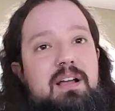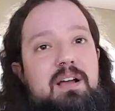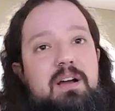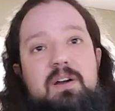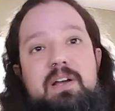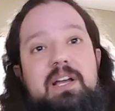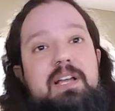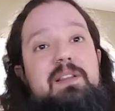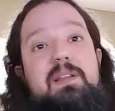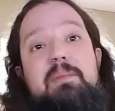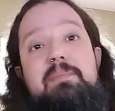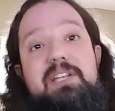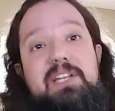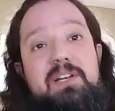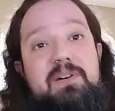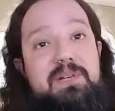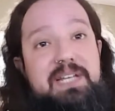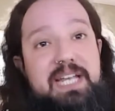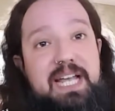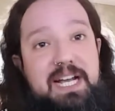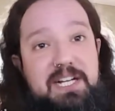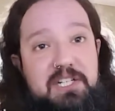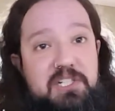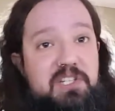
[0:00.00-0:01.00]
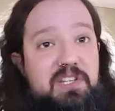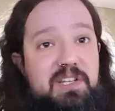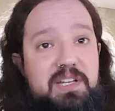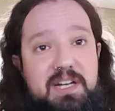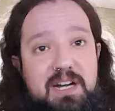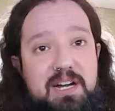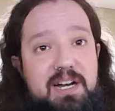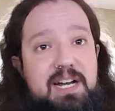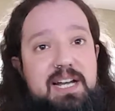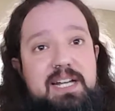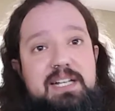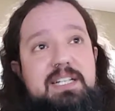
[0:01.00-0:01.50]
Okay, let me go catch the
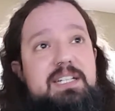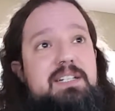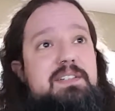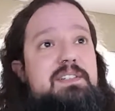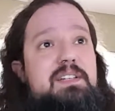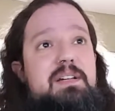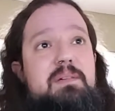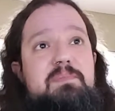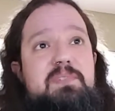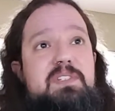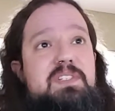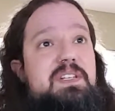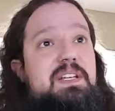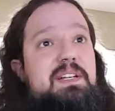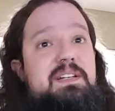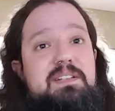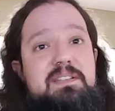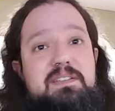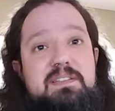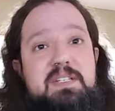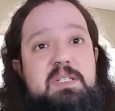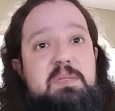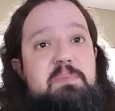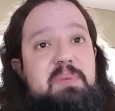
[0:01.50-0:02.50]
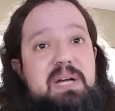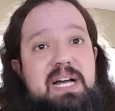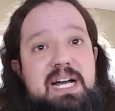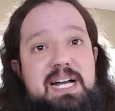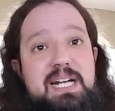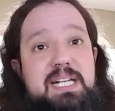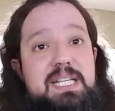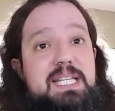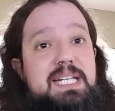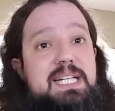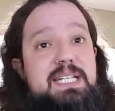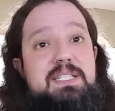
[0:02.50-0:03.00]
guy because I'm sending this
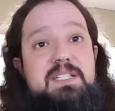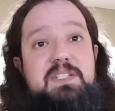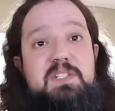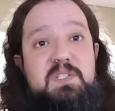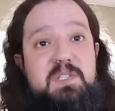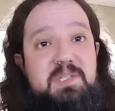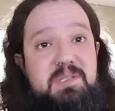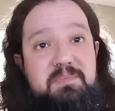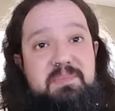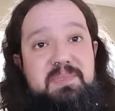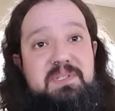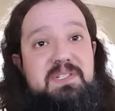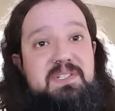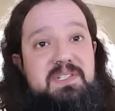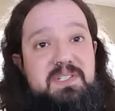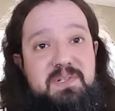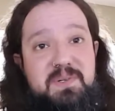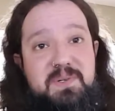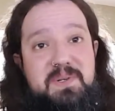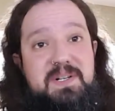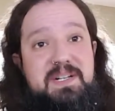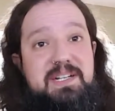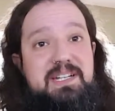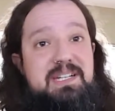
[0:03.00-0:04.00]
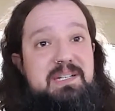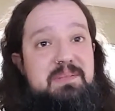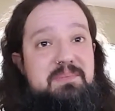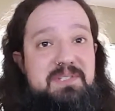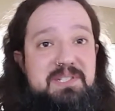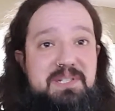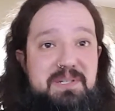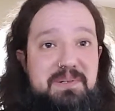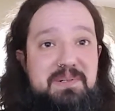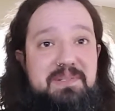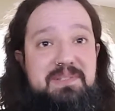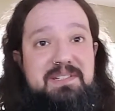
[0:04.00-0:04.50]
back. That stupid store keeps
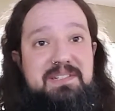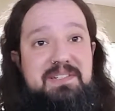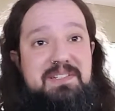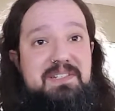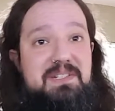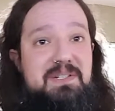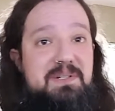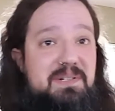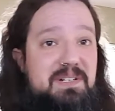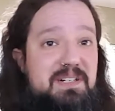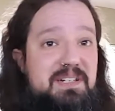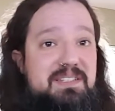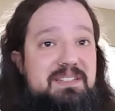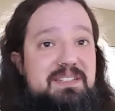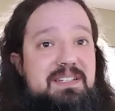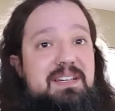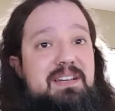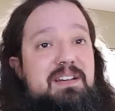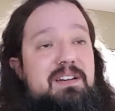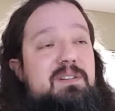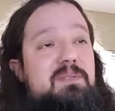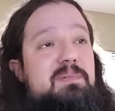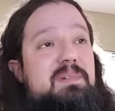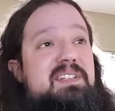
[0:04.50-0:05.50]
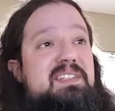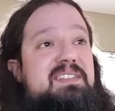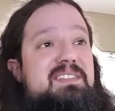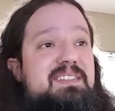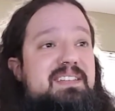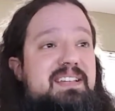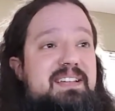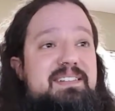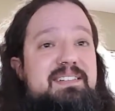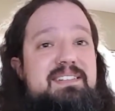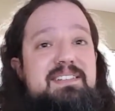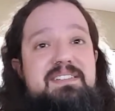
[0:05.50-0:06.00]
doing this to us. They always
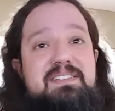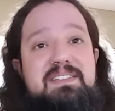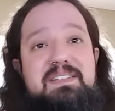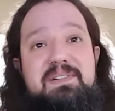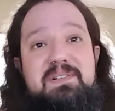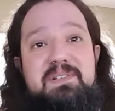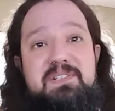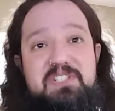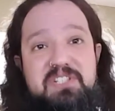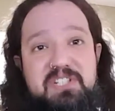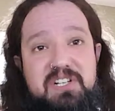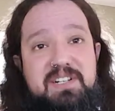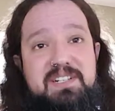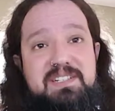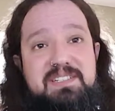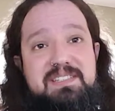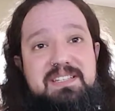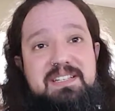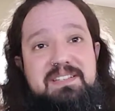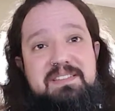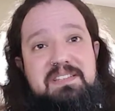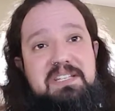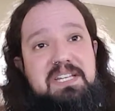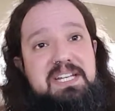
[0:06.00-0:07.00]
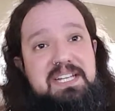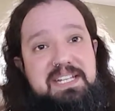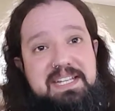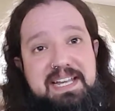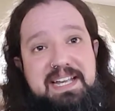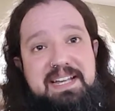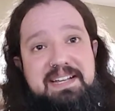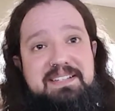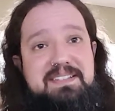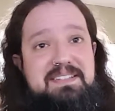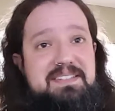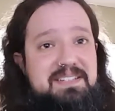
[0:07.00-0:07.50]
send us their junk that they
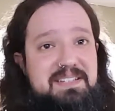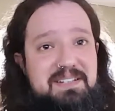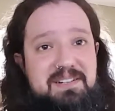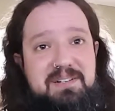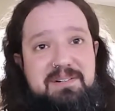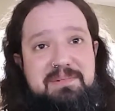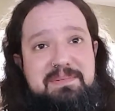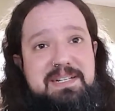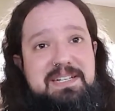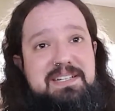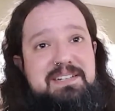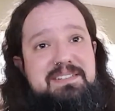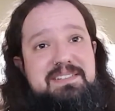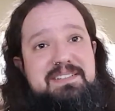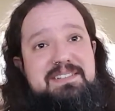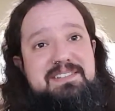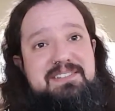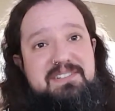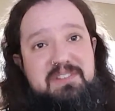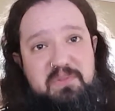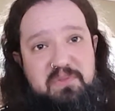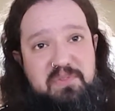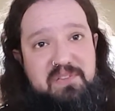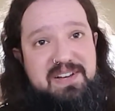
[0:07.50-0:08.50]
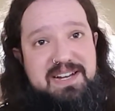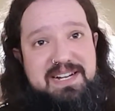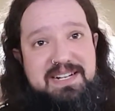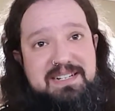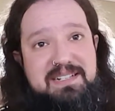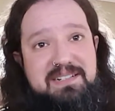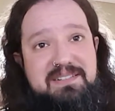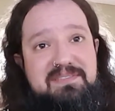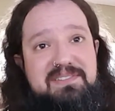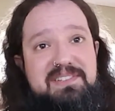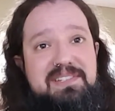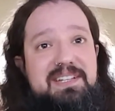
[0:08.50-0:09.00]
can't sell because it's
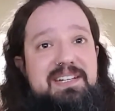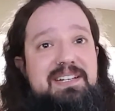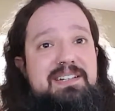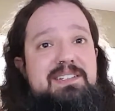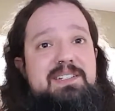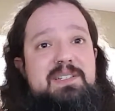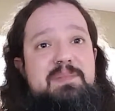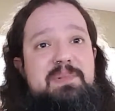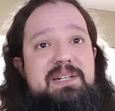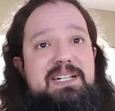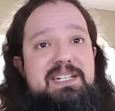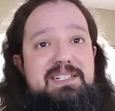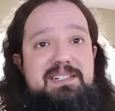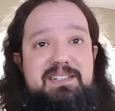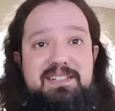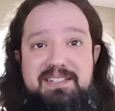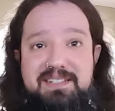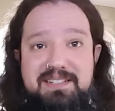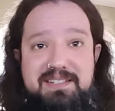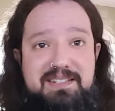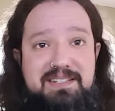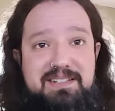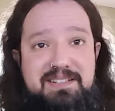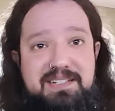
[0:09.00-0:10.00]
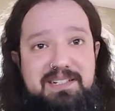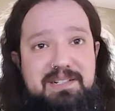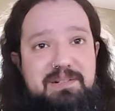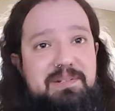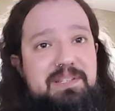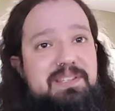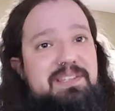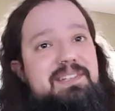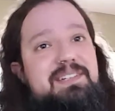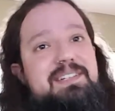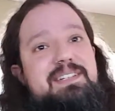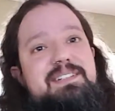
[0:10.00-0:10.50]
defective and they expect us to deal
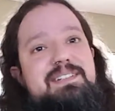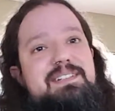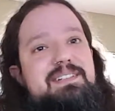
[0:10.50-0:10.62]
with it.